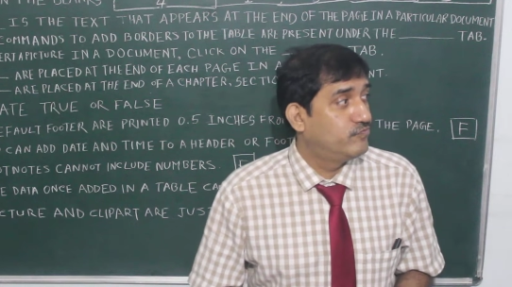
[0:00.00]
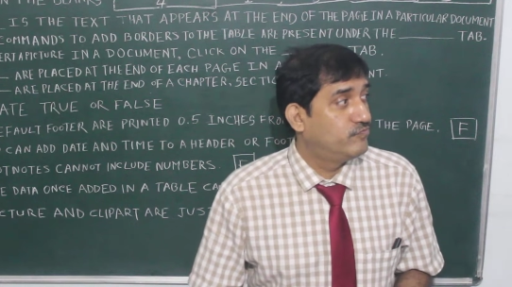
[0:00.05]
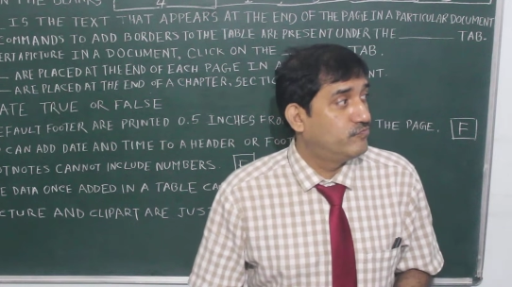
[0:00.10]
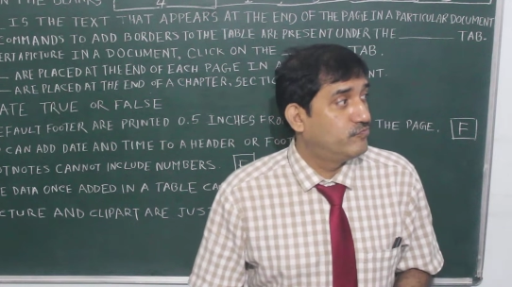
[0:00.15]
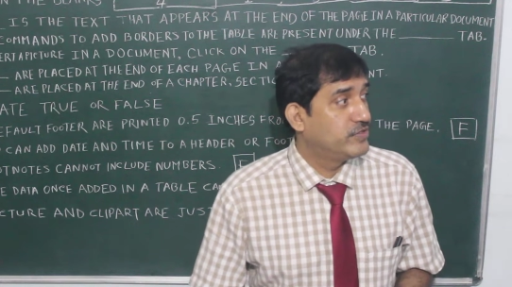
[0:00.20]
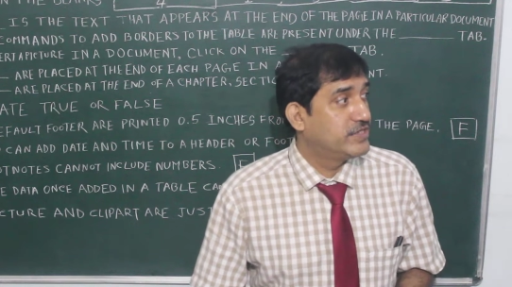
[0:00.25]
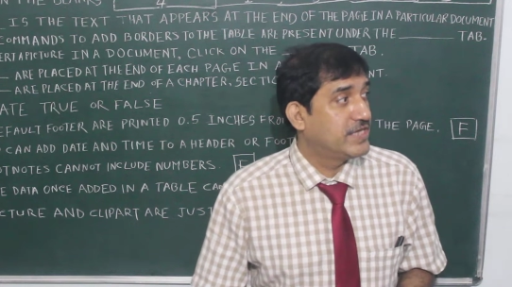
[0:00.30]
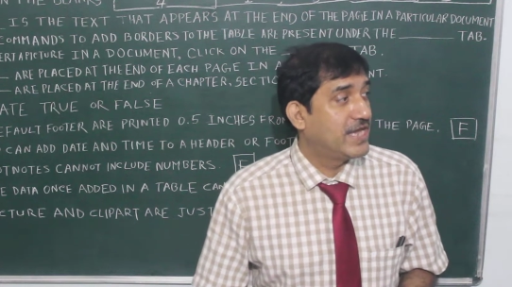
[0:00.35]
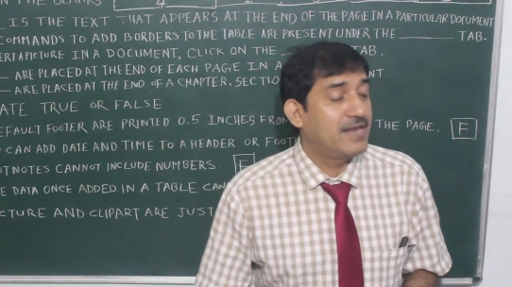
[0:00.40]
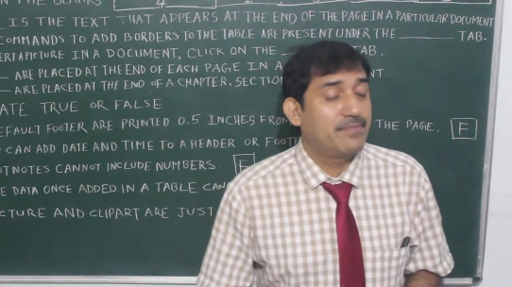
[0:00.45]

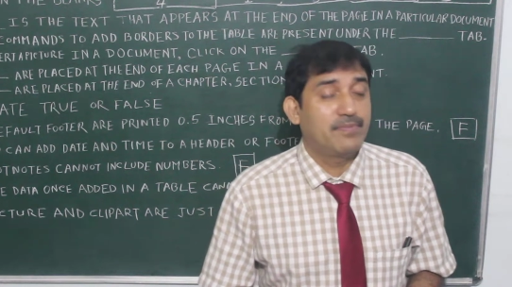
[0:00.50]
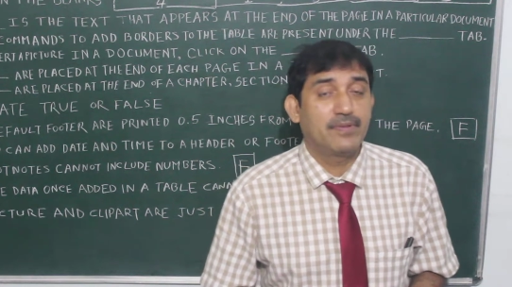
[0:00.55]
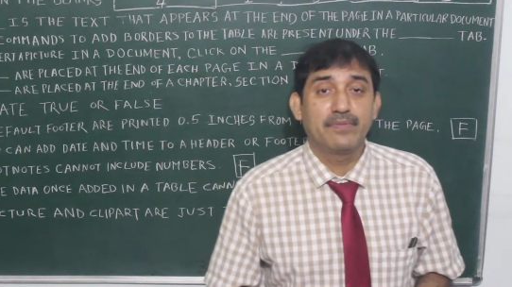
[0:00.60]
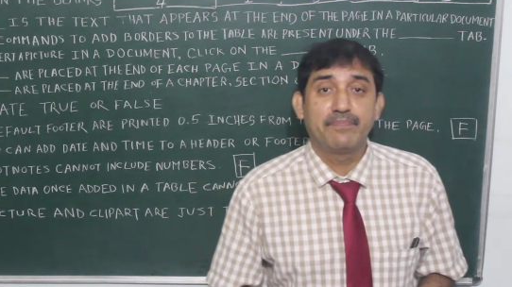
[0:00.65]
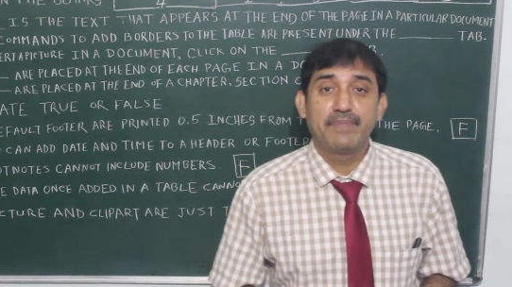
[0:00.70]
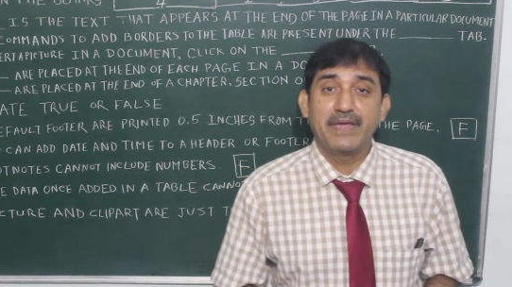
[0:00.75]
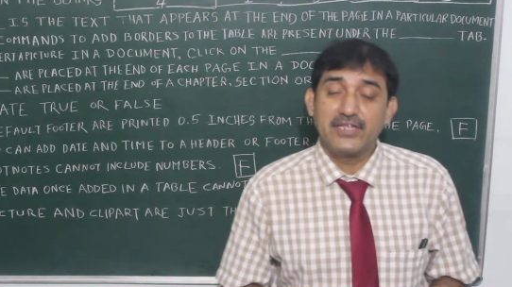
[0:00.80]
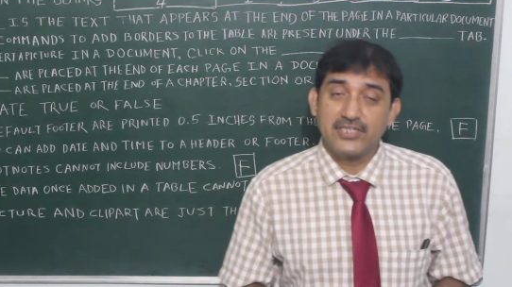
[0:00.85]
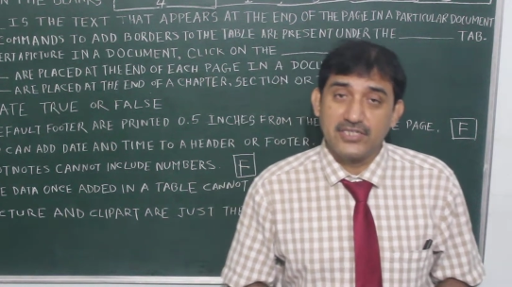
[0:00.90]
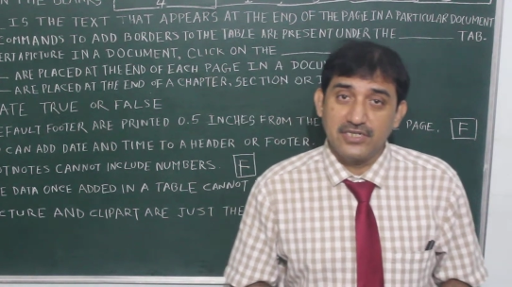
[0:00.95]
with the help of the
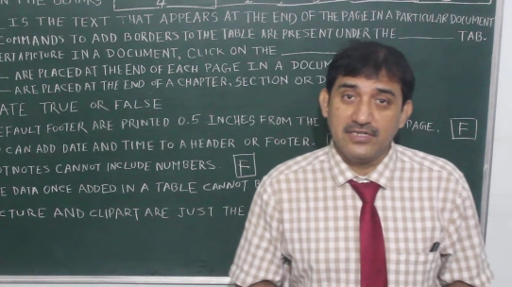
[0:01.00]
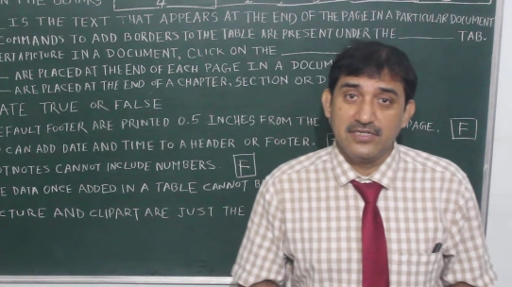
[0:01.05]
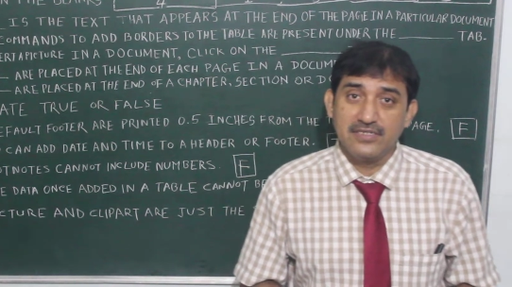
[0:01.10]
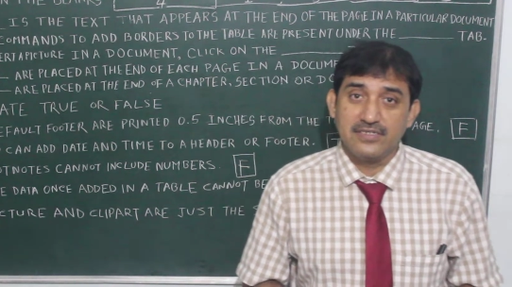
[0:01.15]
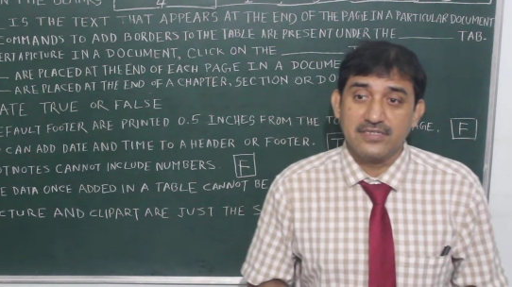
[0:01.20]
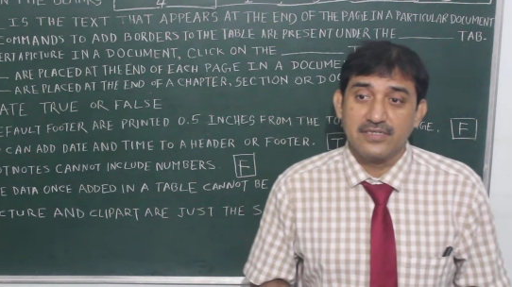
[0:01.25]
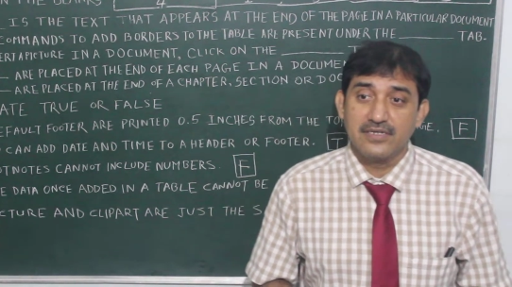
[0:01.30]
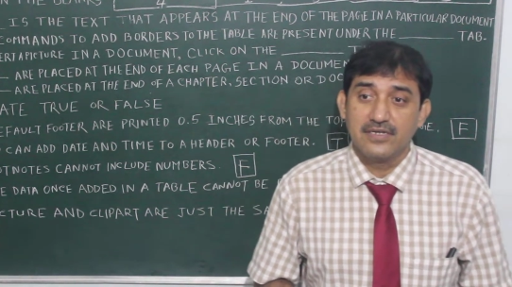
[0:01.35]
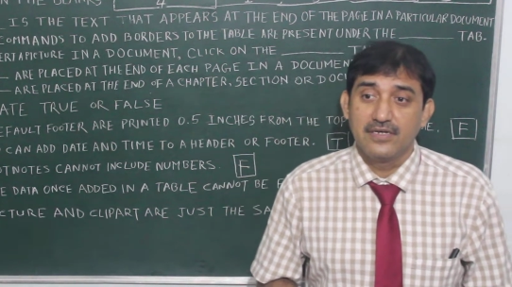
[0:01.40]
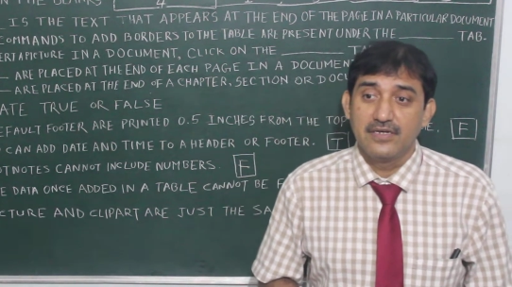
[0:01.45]

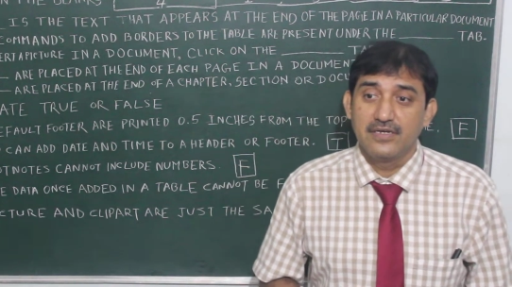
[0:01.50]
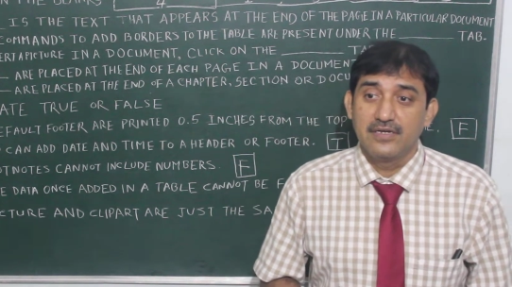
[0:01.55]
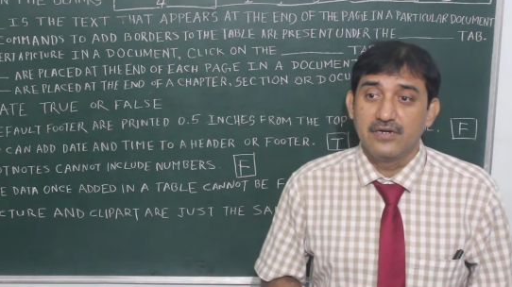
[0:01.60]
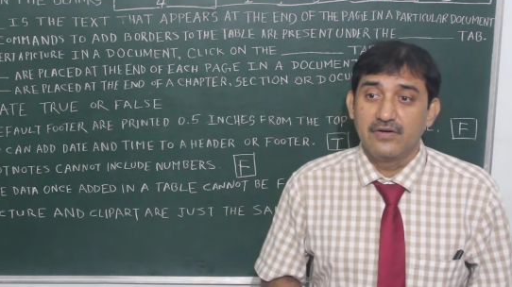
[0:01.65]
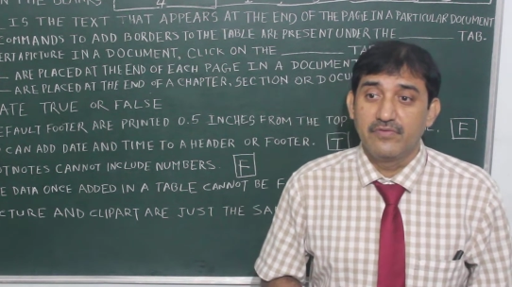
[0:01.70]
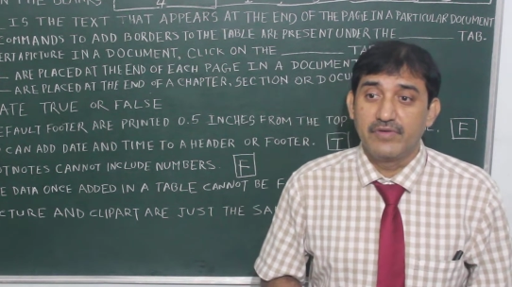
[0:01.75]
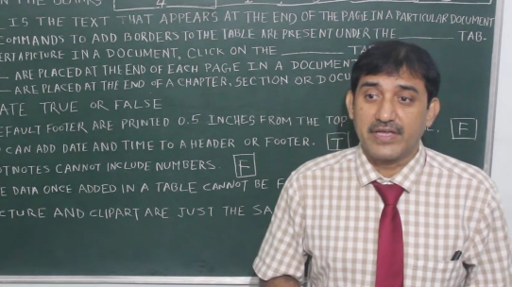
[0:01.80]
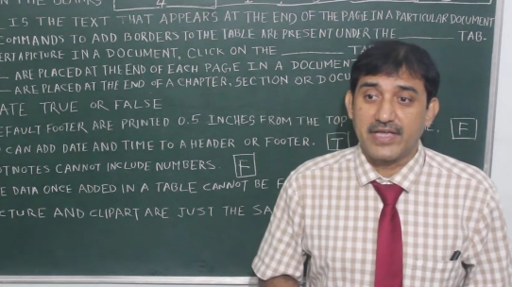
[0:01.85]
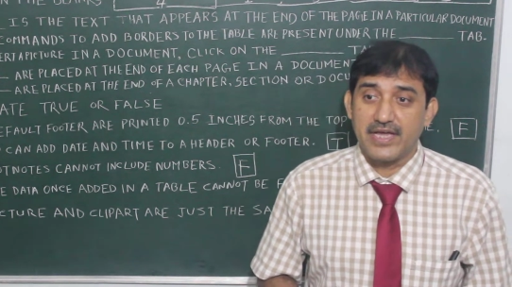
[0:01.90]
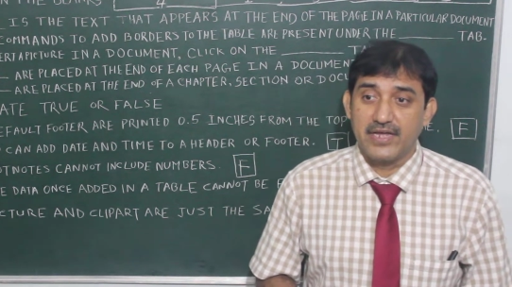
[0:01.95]
pictures,
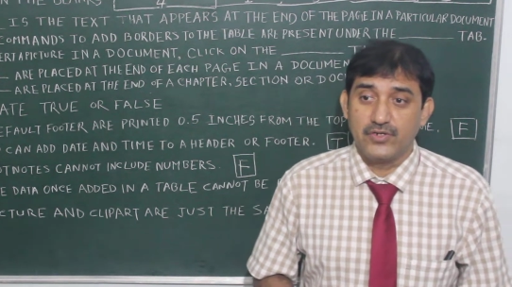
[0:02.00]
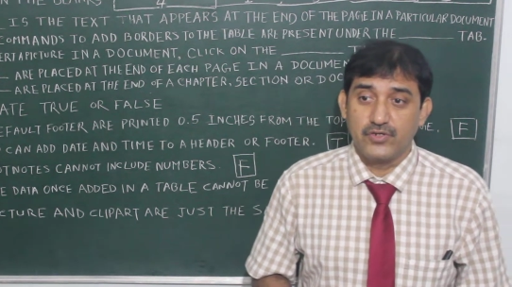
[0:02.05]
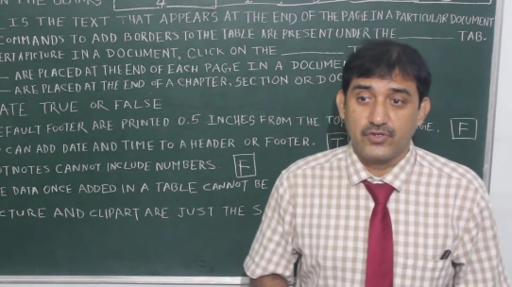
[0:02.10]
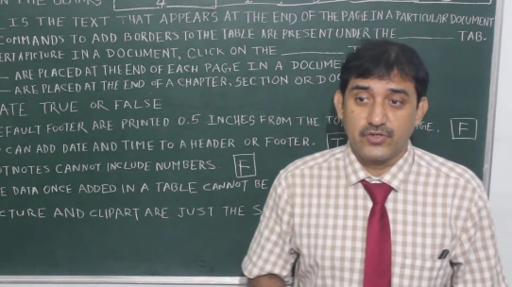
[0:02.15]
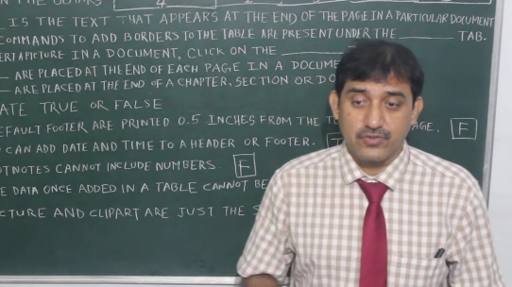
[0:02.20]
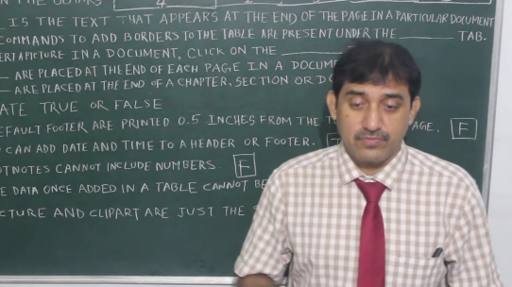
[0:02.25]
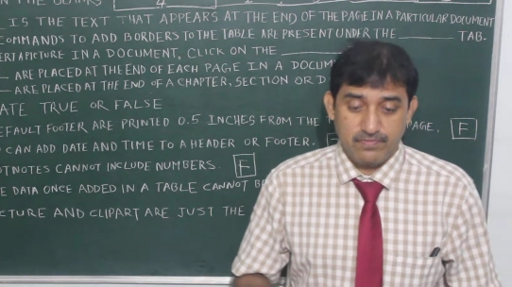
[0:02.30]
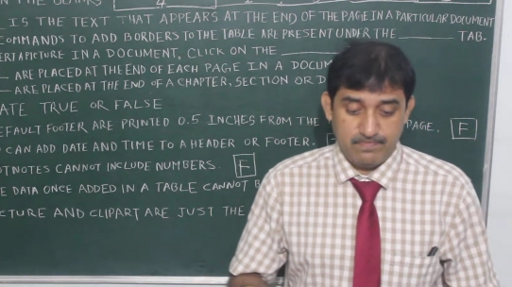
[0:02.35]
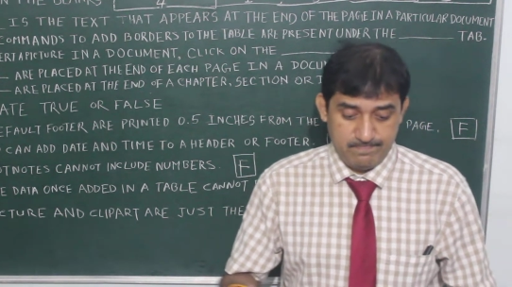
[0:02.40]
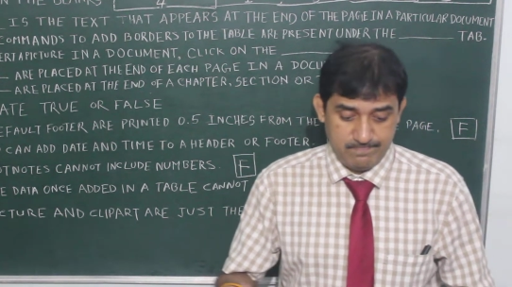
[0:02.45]
we can